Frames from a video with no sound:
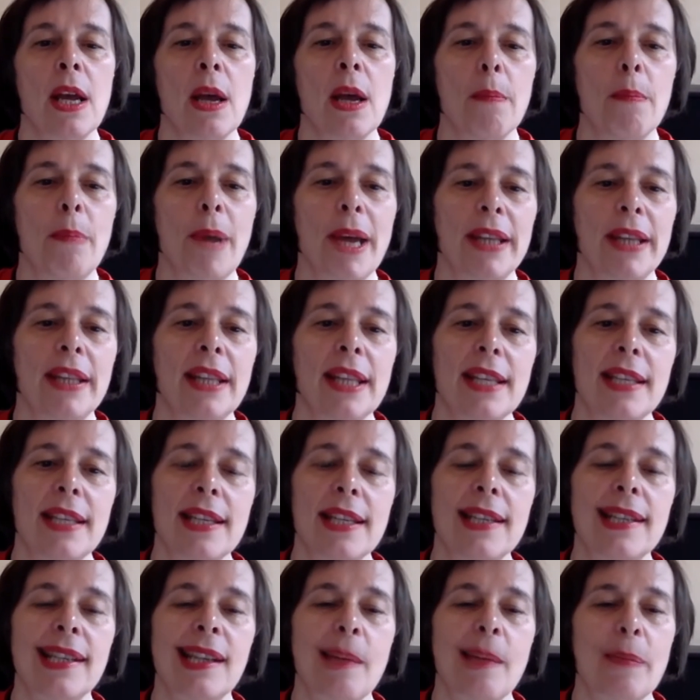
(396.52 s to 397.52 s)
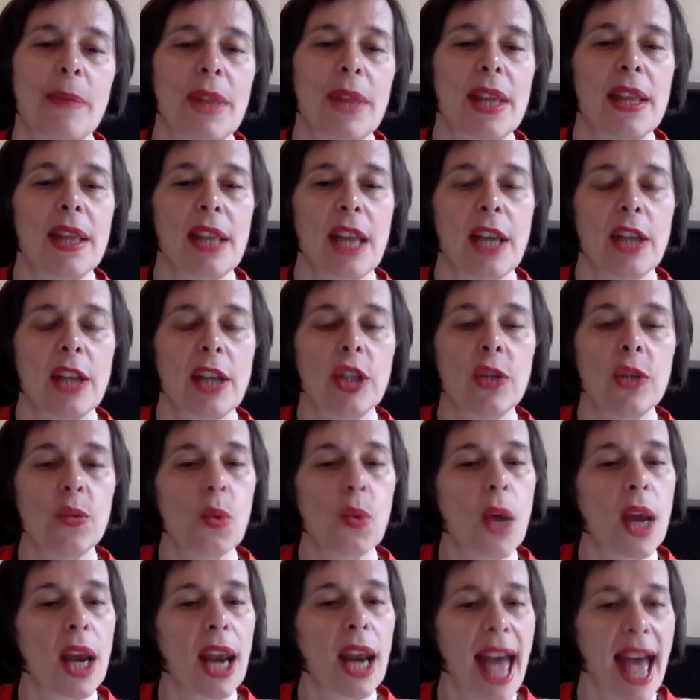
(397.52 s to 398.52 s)
But this is something that you
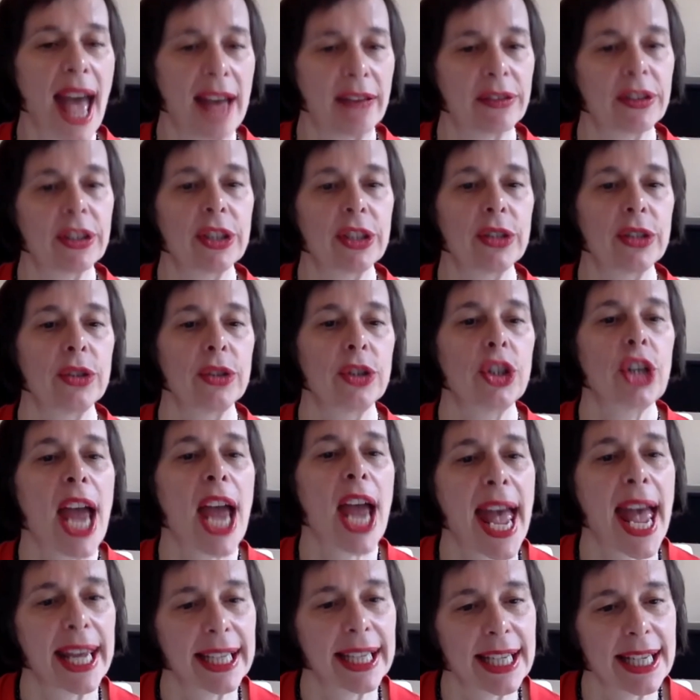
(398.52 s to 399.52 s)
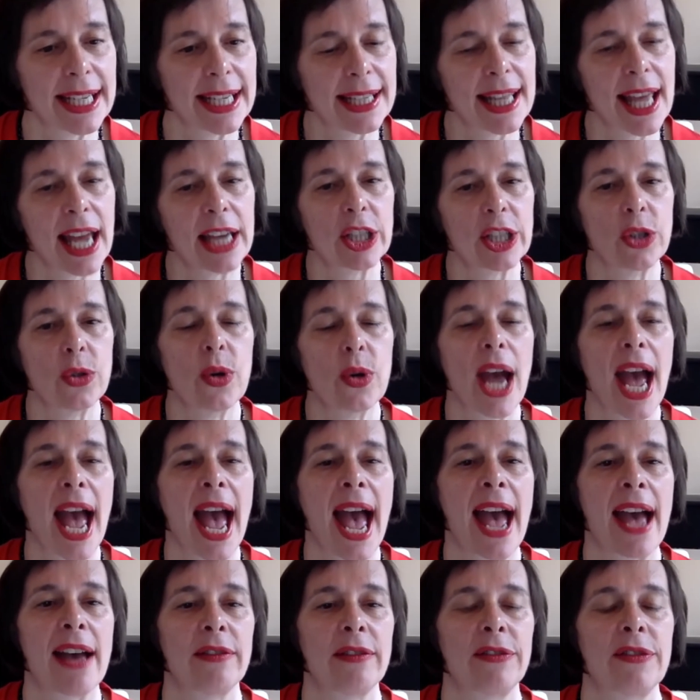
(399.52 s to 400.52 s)
will have to check, is that you
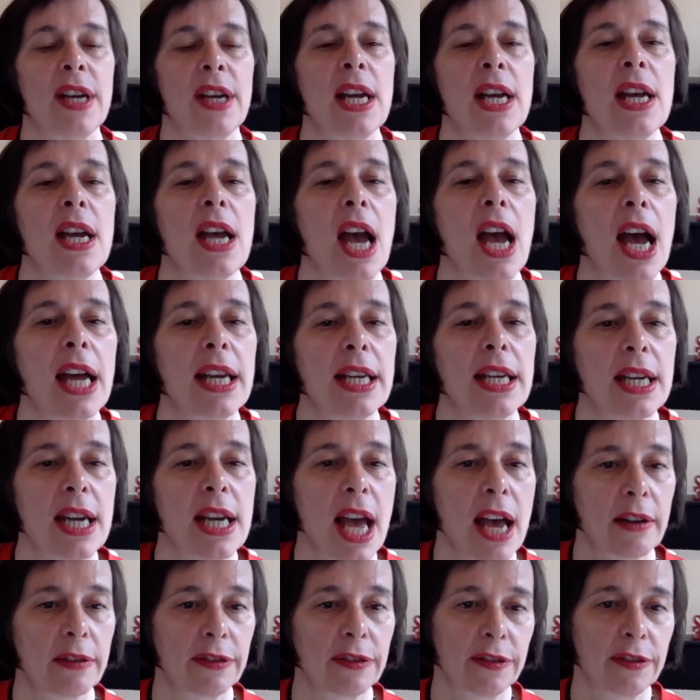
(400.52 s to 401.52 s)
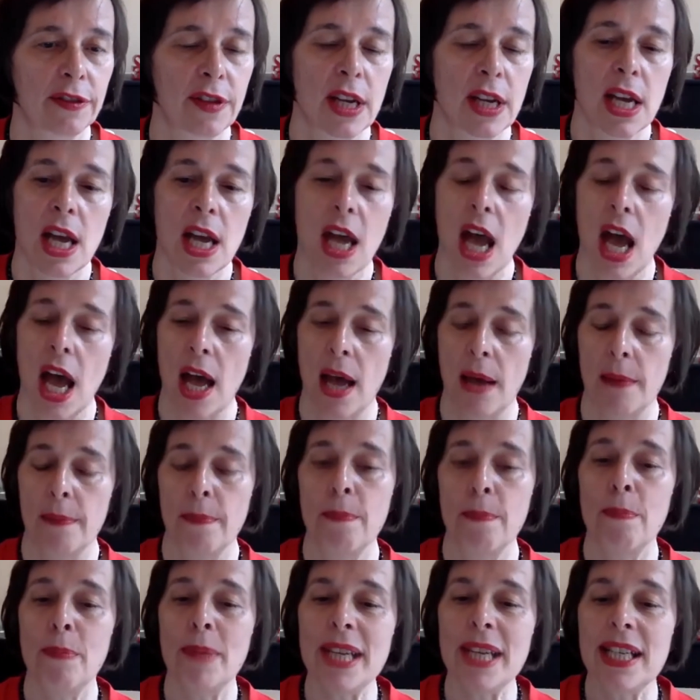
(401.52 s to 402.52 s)
have enough
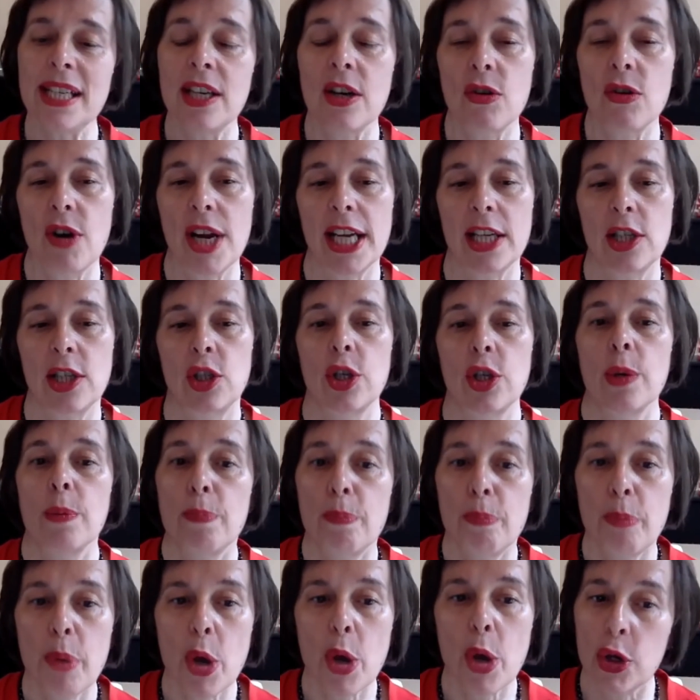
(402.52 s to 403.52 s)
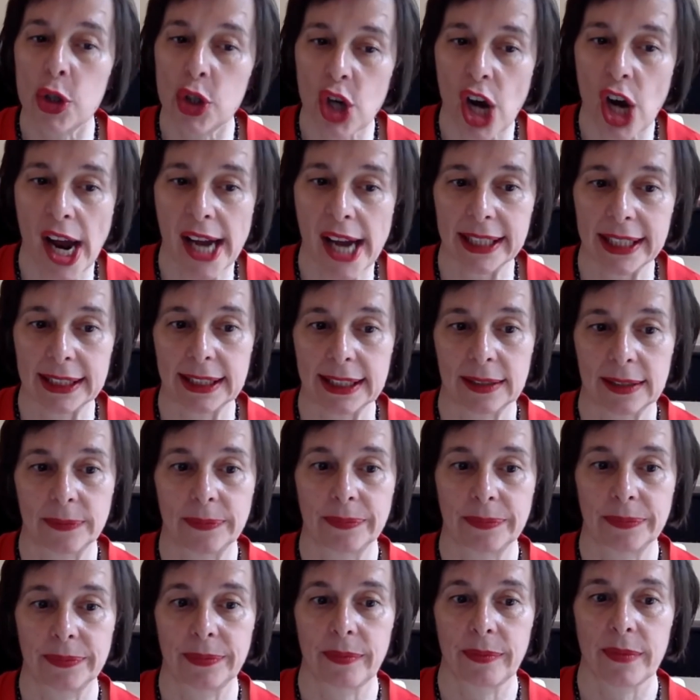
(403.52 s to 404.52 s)
meterage per child.
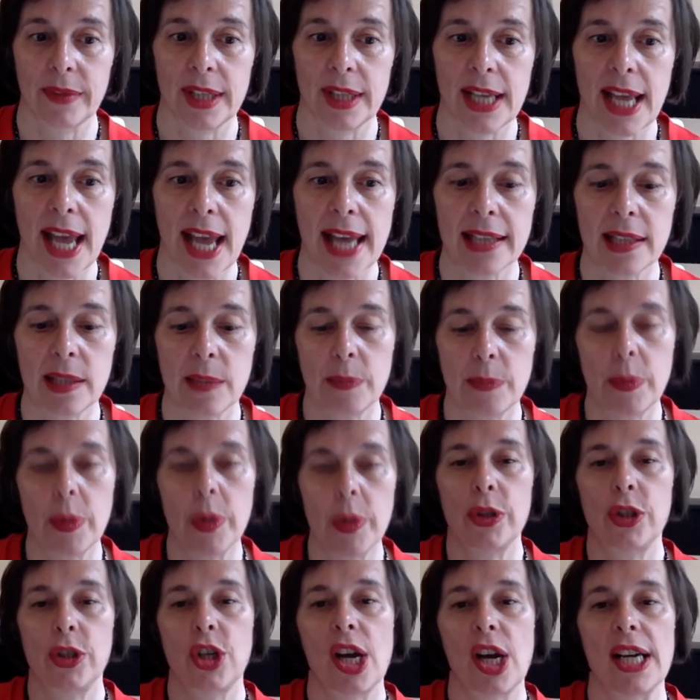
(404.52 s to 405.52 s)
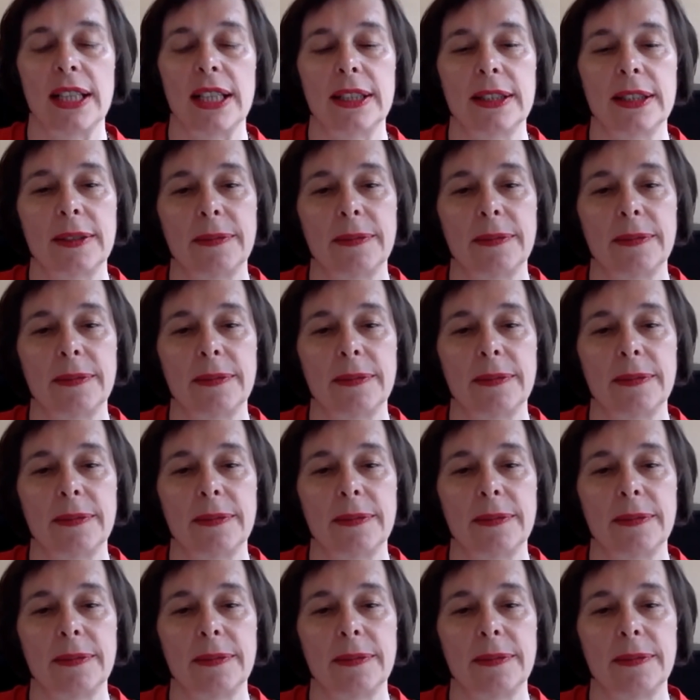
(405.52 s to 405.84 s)
Yes, per child.